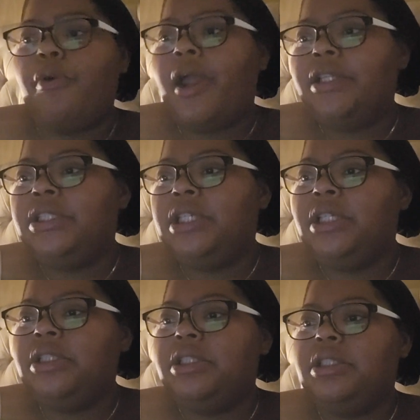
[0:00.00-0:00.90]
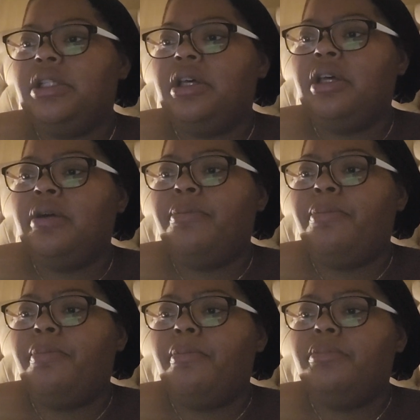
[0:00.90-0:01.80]
crisis,
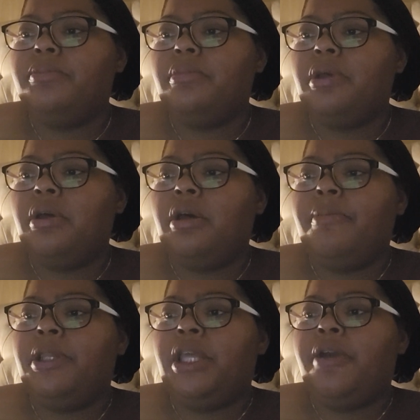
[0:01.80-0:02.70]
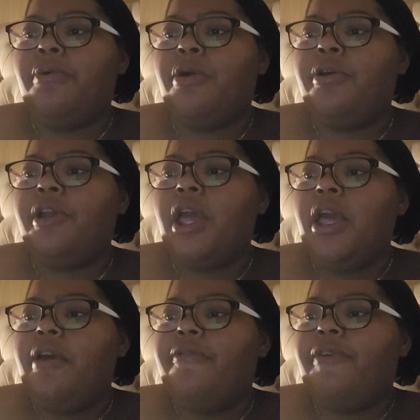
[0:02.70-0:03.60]
but the heroic
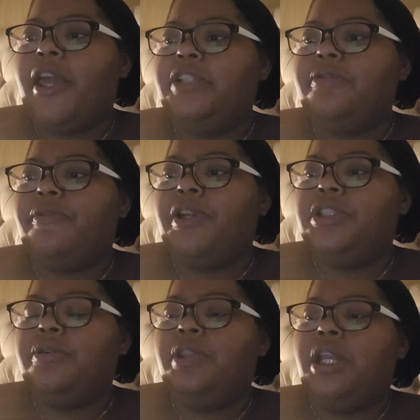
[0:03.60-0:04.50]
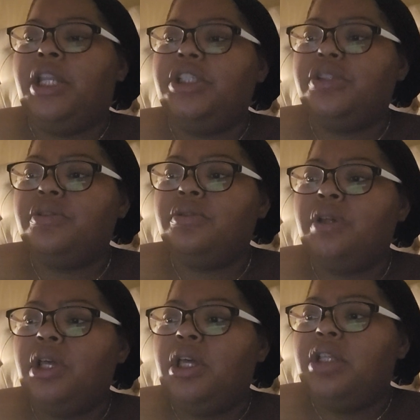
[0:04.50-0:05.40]
phase refers to the initial
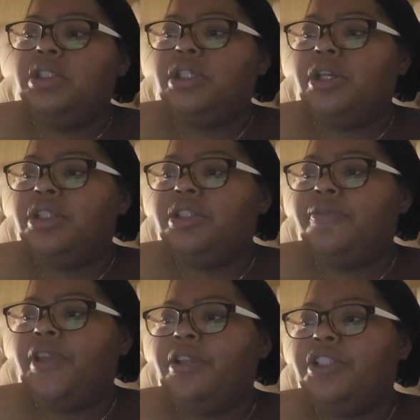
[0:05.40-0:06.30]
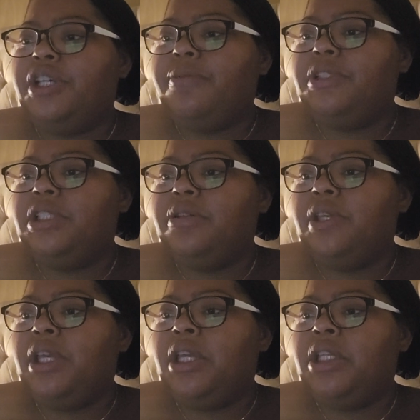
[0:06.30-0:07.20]
surge of energy and
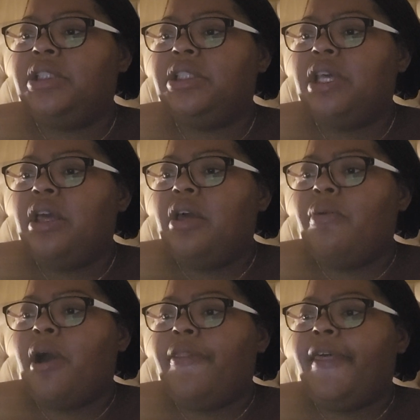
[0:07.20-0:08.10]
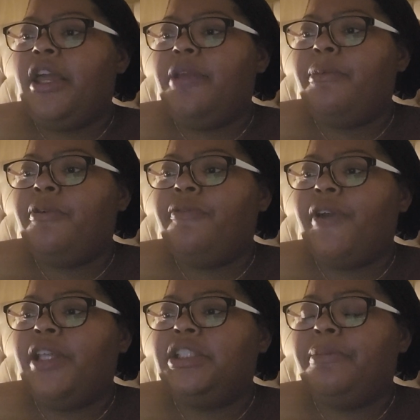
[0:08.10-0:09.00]
resilience, while the honeymoon
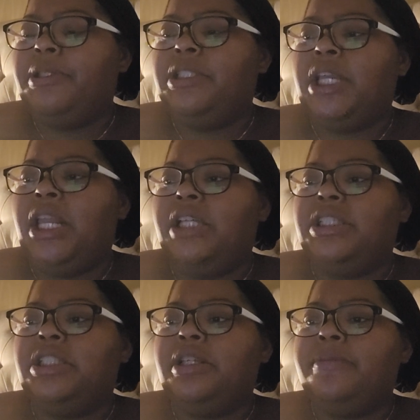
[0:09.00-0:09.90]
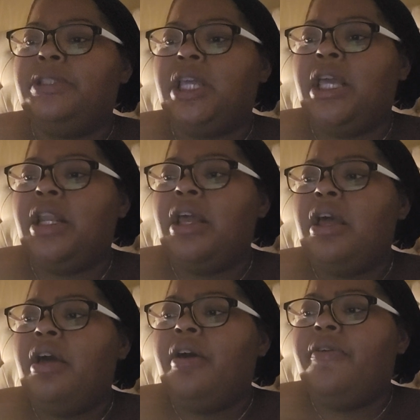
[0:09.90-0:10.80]
phase can be seen as a subset
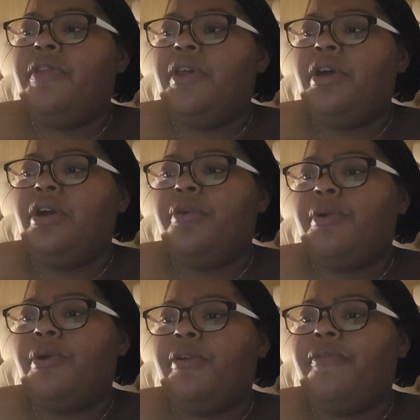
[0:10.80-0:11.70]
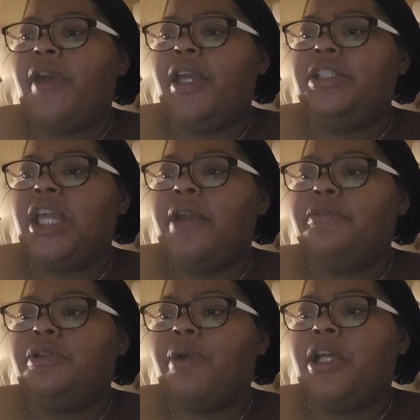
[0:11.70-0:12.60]
of the heroic phase,
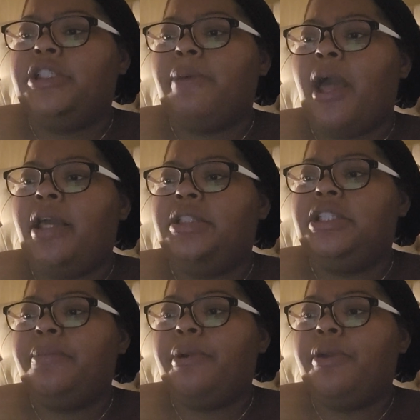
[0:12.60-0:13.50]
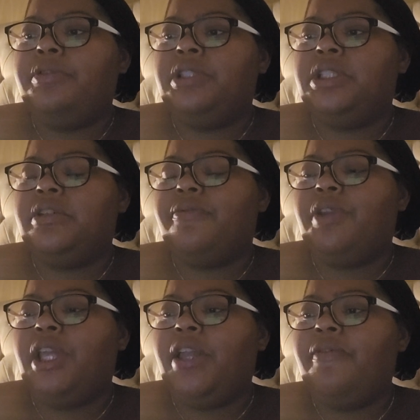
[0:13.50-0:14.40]
characterized by a temporary sense of
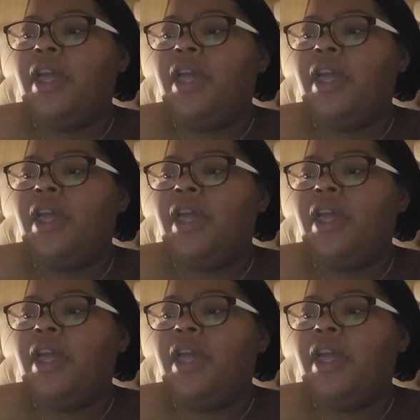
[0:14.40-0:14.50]
relief